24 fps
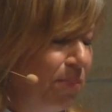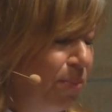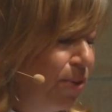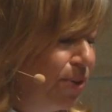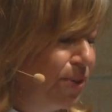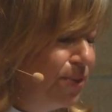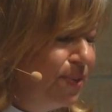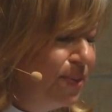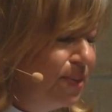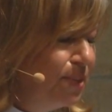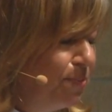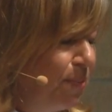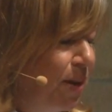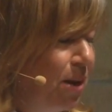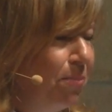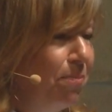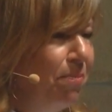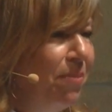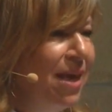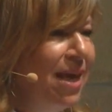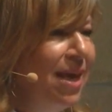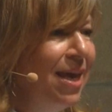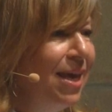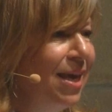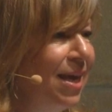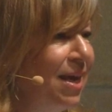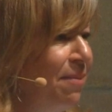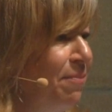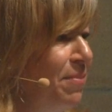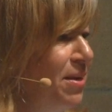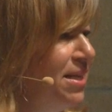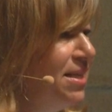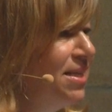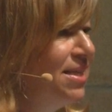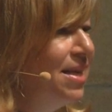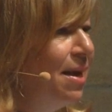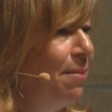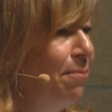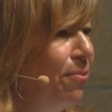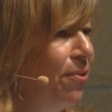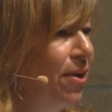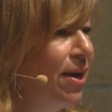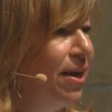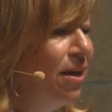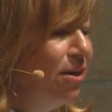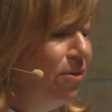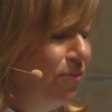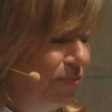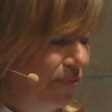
person's well-being can be separated